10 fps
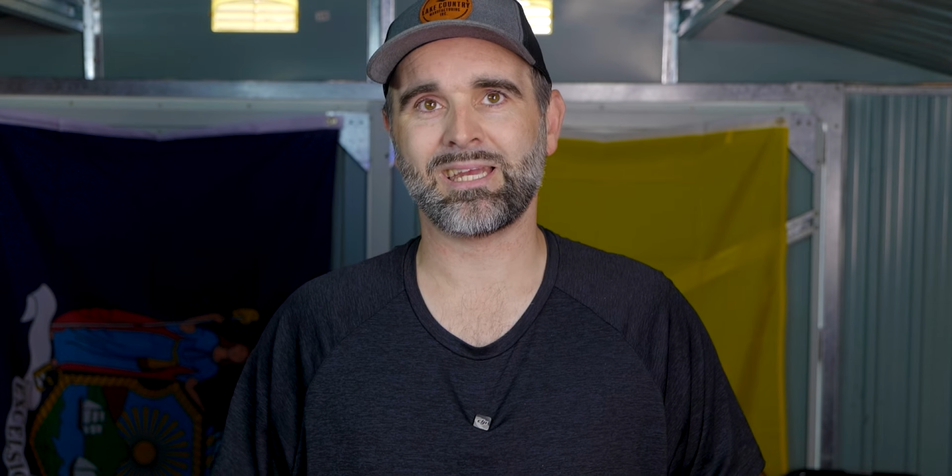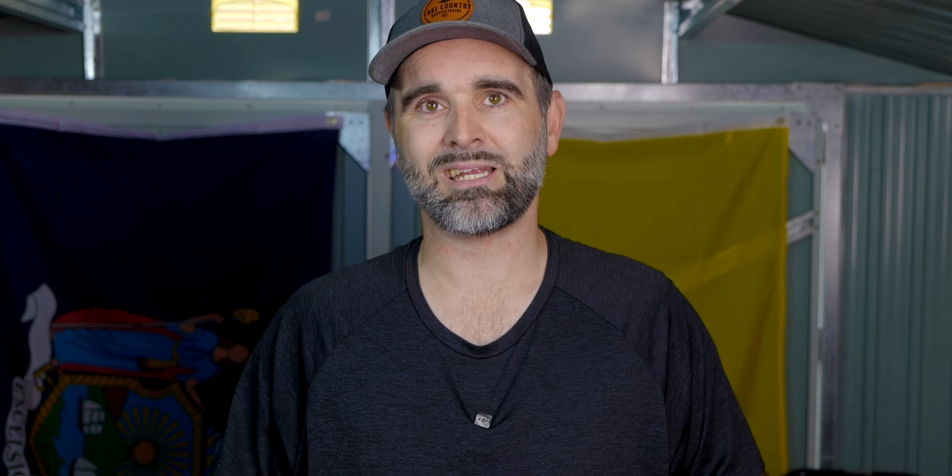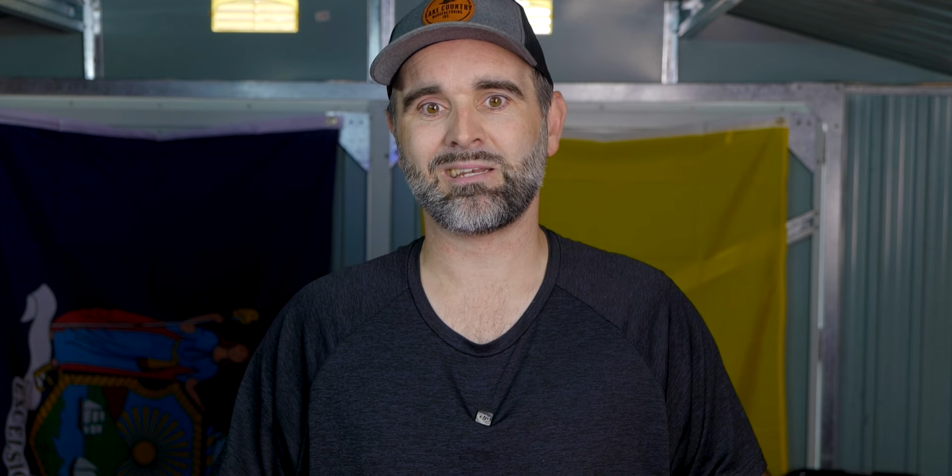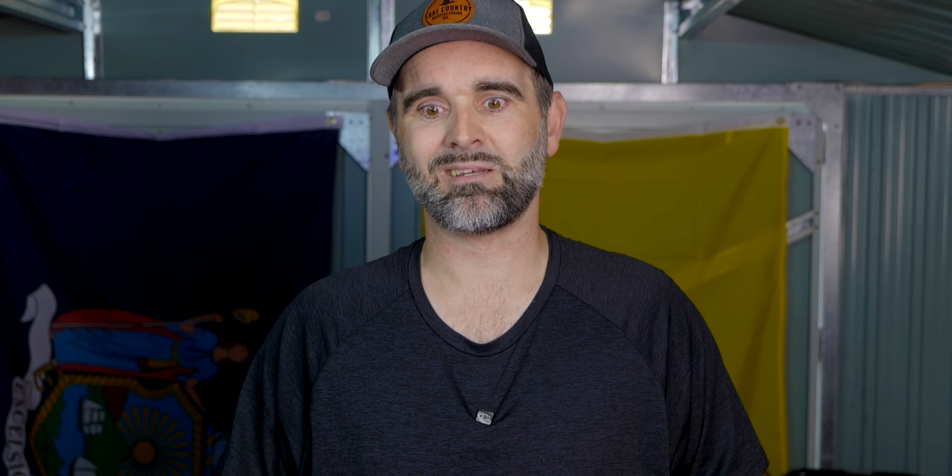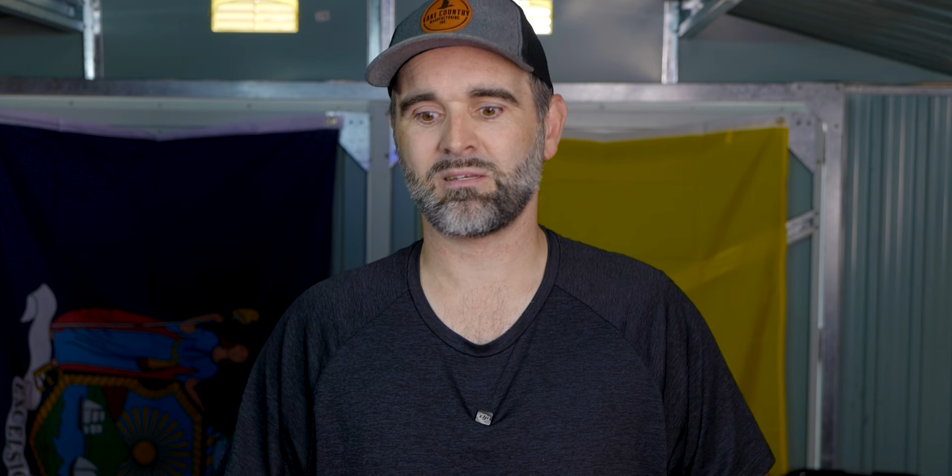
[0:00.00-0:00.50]

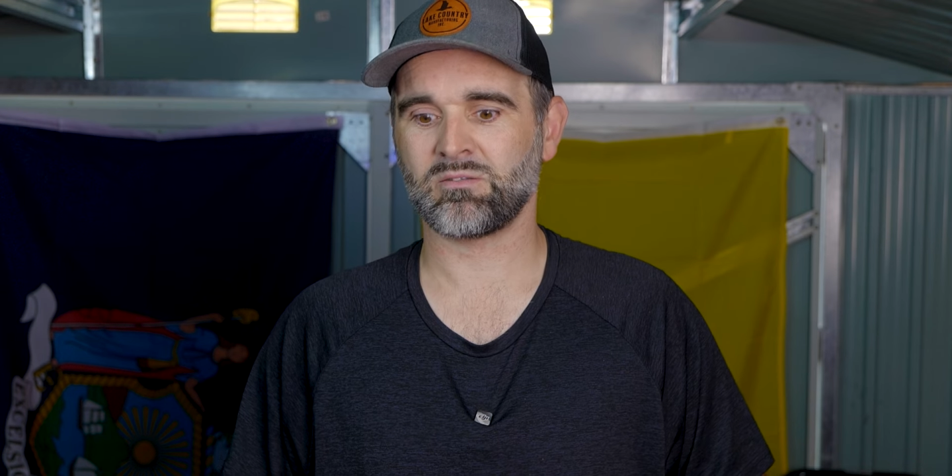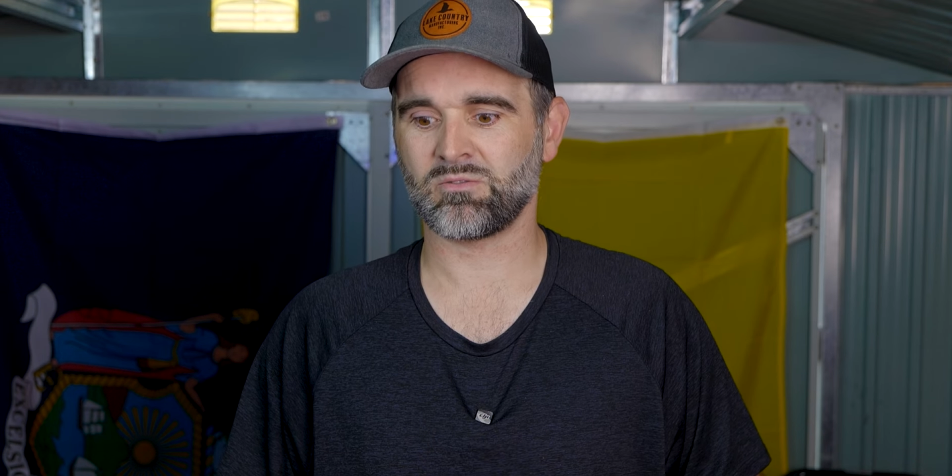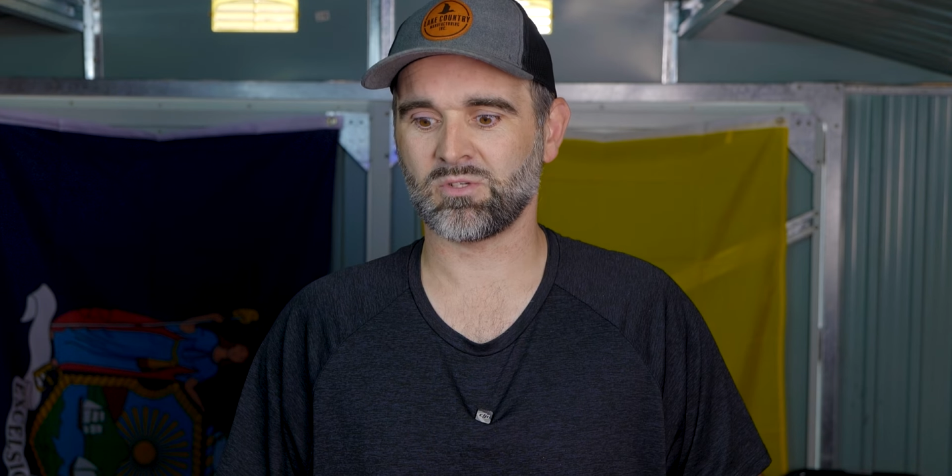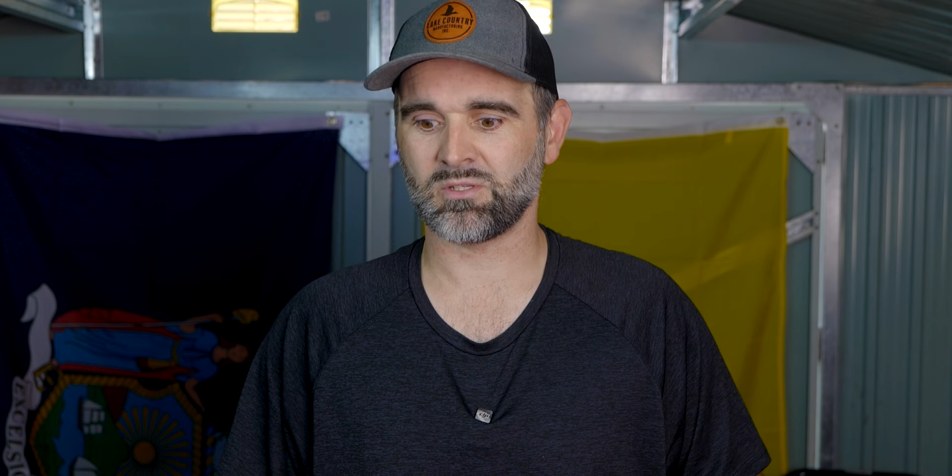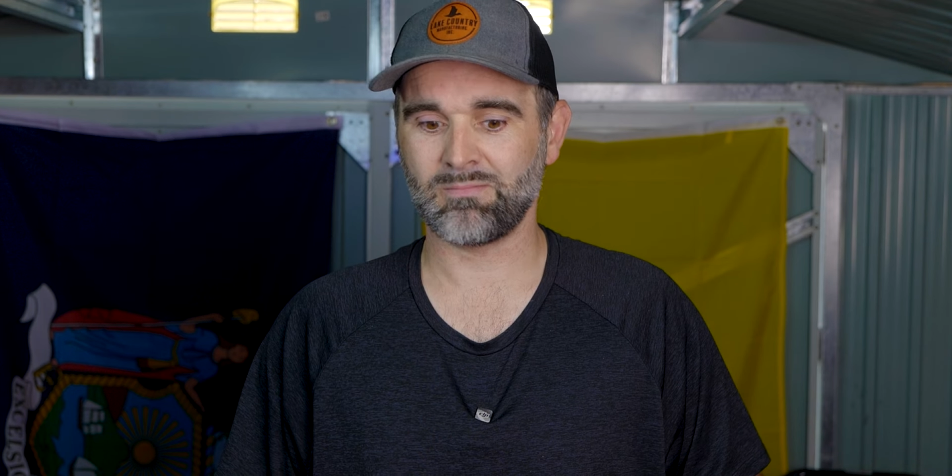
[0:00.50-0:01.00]
in
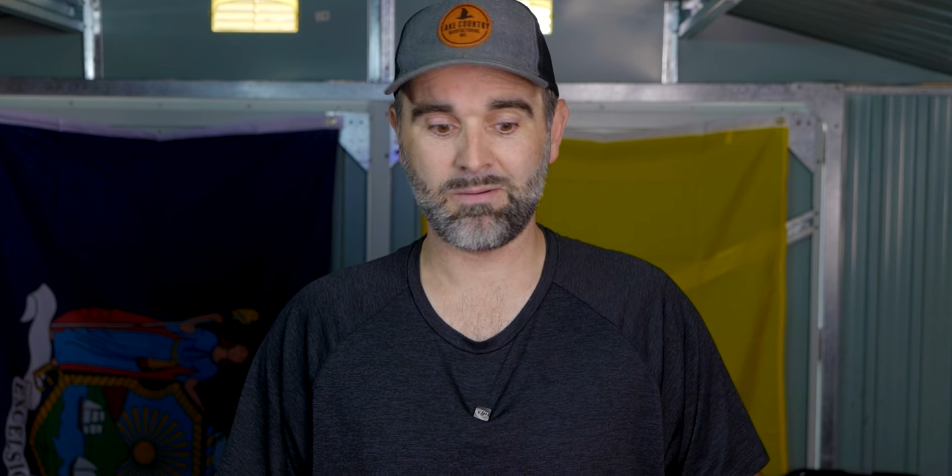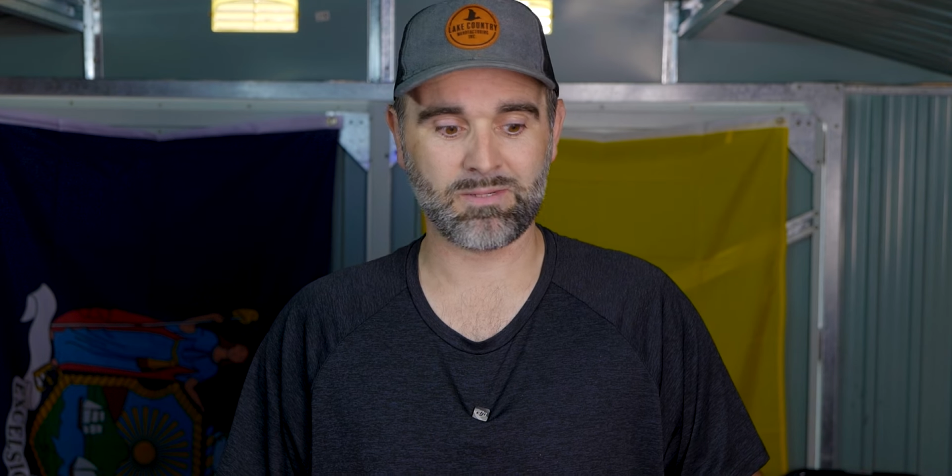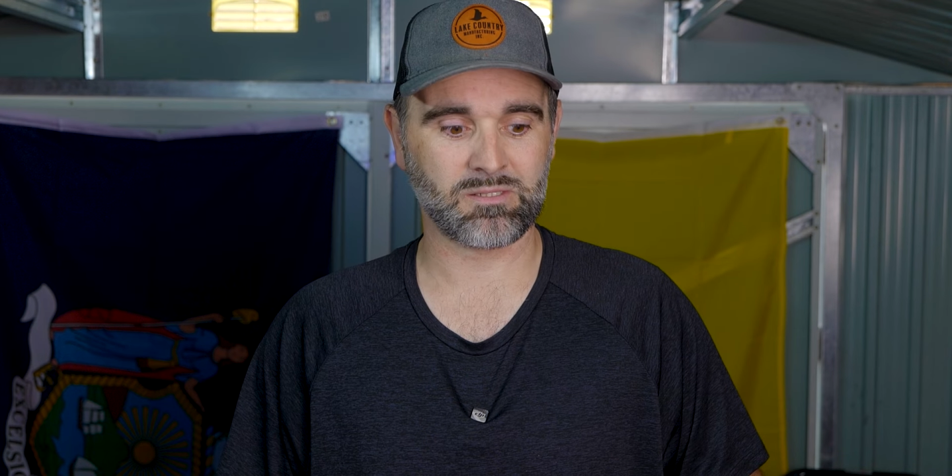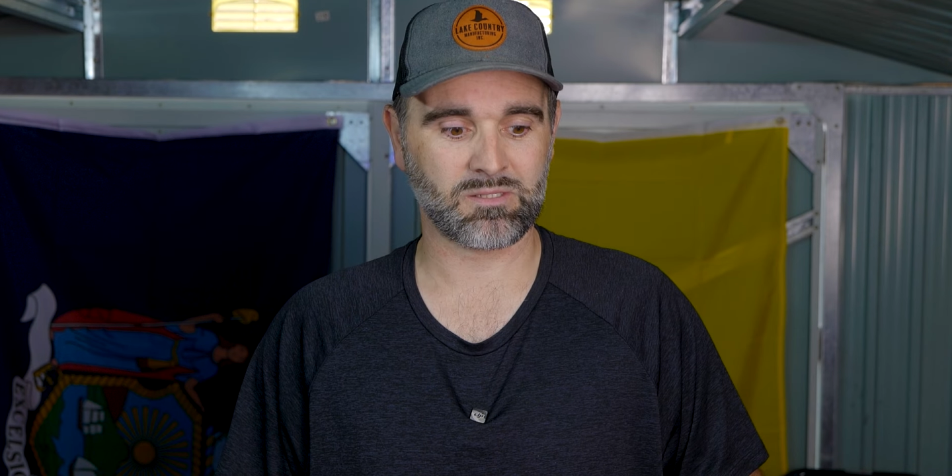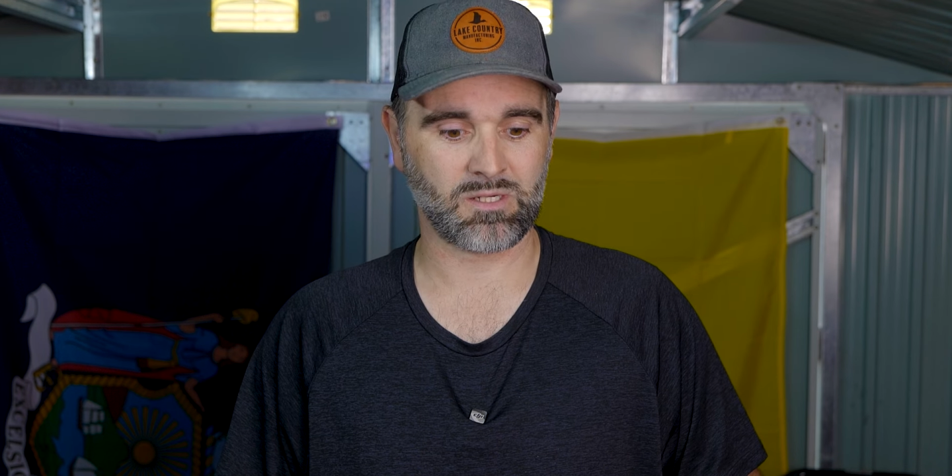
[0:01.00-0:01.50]
just a moment.